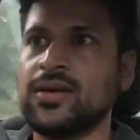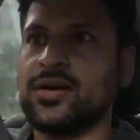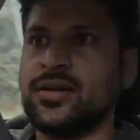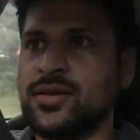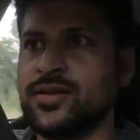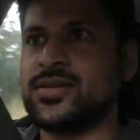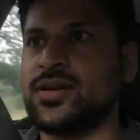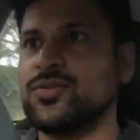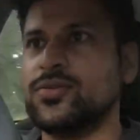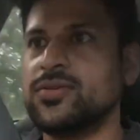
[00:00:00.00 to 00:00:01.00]
Under the
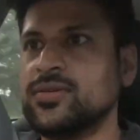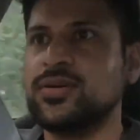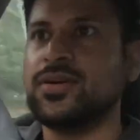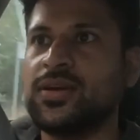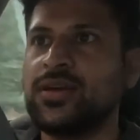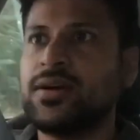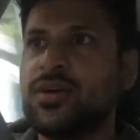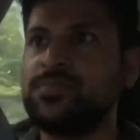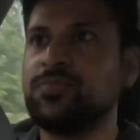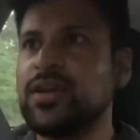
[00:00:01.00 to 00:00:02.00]
tunnel,
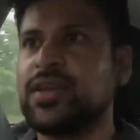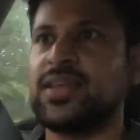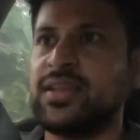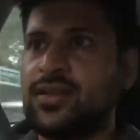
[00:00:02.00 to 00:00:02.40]
he's braking.